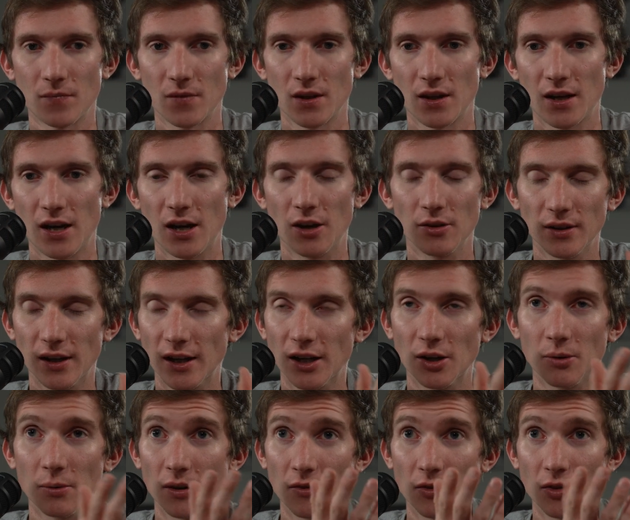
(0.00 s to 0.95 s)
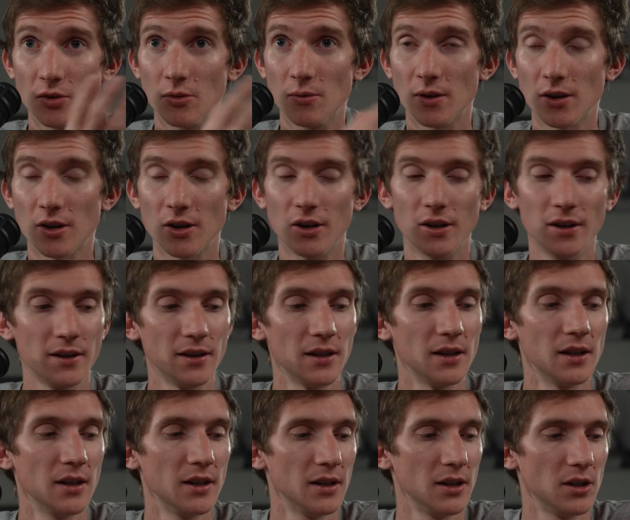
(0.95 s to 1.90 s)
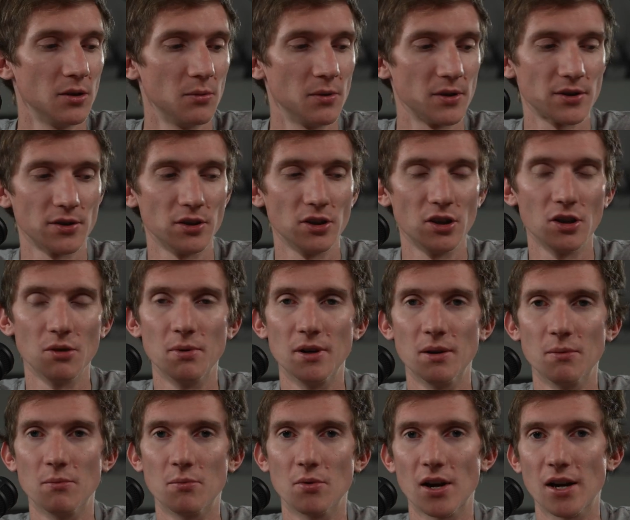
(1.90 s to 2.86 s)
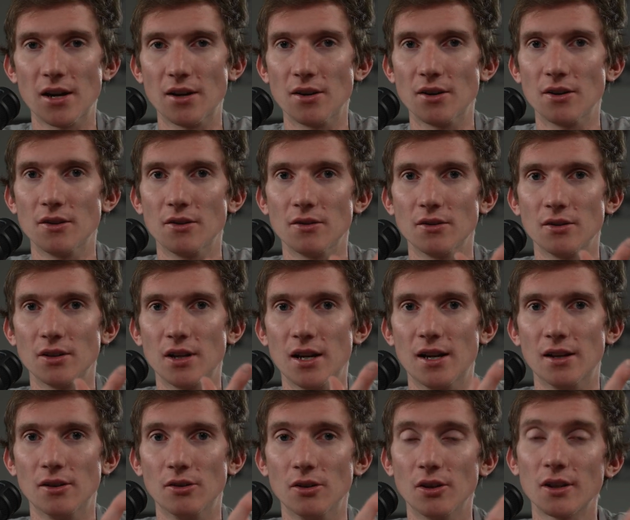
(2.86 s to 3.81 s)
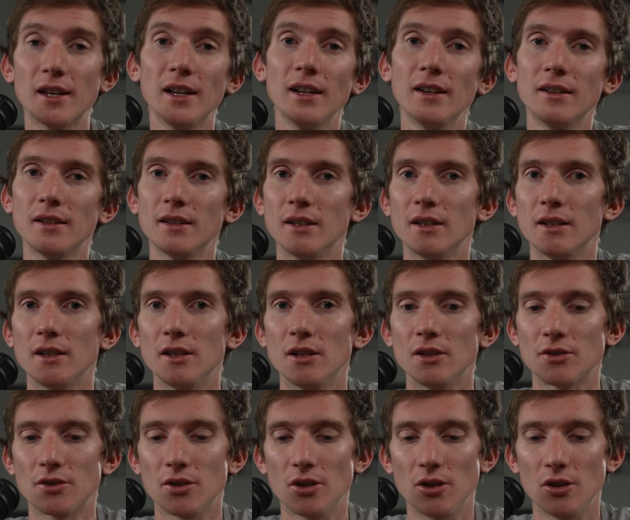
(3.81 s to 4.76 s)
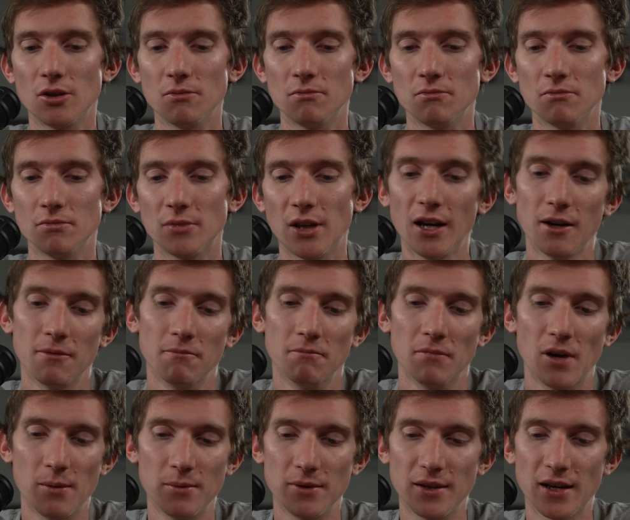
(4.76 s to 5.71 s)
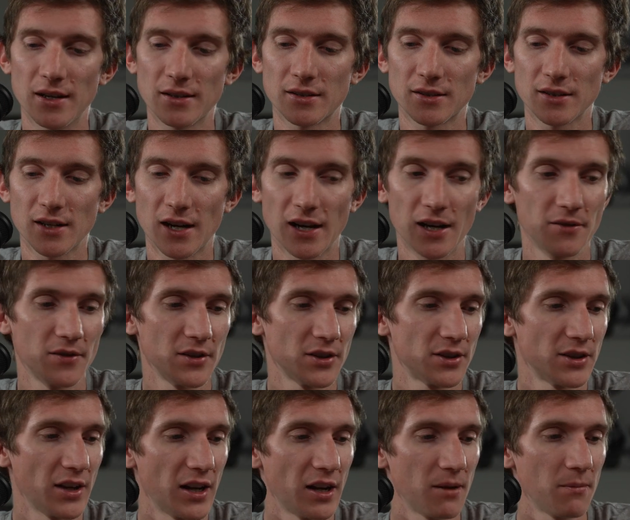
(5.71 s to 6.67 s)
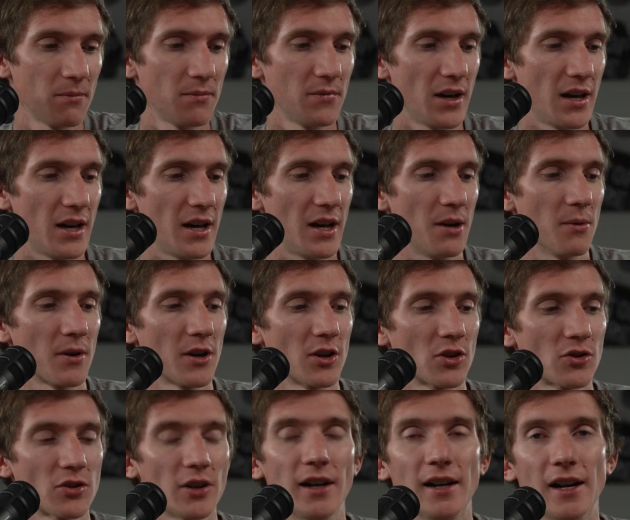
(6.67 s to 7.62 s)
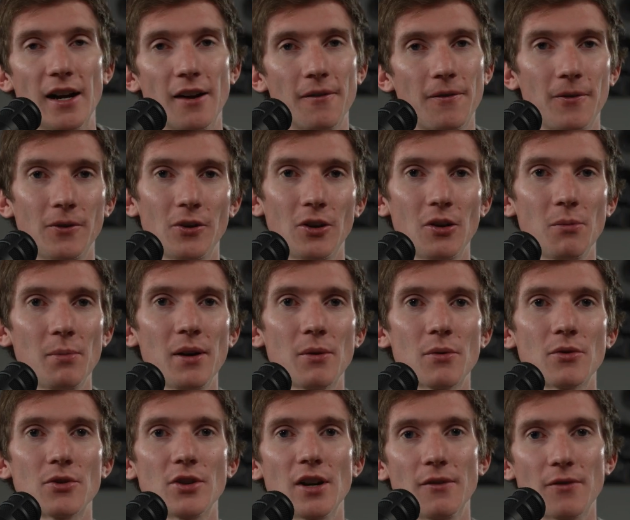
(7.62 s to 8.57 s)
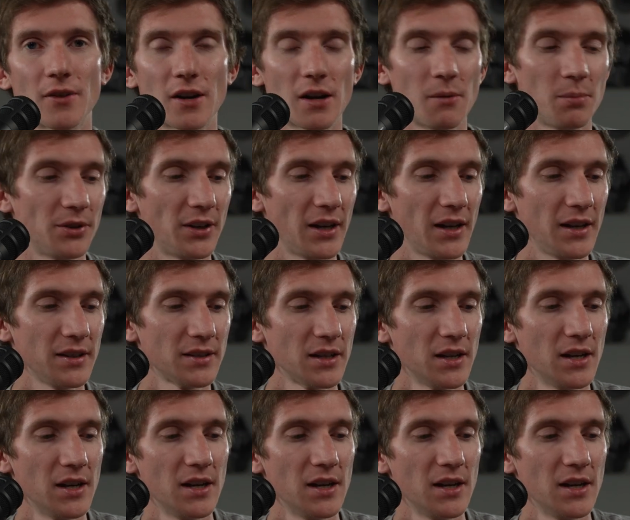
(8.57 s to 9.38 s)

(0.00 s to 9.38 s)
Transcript: hair light or whatever you want to call it was a little bit brighter looking. So yeah, I mean that's kind of the setup. We're gonna try it out for a little bit. We're trying it for a couple days.